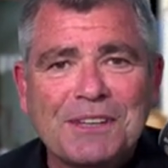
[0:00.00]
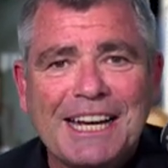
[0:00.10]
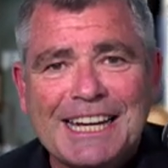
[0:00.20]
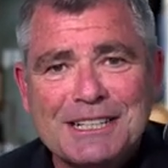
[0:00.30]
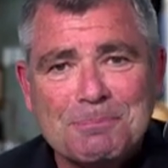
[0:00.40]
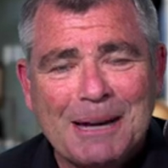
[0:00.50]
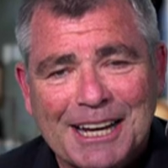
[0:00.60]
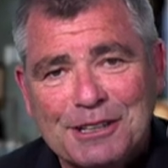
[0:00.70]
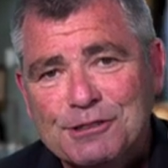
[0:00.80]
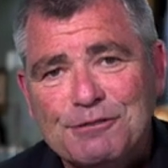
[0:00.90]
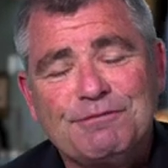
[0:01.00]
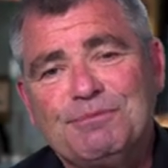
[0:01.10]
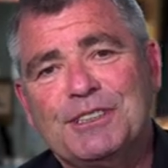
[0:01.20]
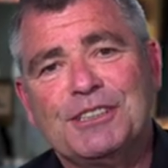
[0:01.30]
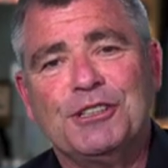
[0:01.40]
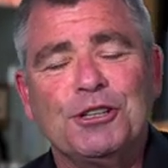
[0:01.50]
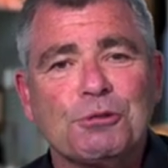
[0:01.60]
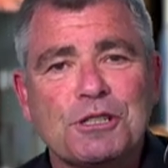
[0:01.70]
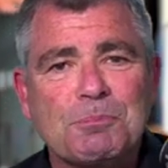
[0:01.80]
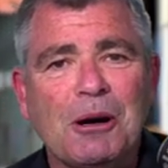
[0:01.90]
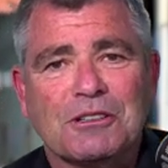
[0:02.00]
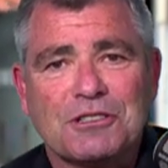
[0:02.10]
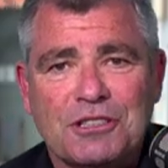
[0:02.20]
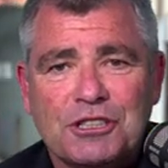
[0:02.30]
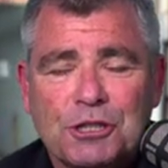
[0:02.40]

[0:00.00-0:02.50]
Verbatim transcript: as part of her response.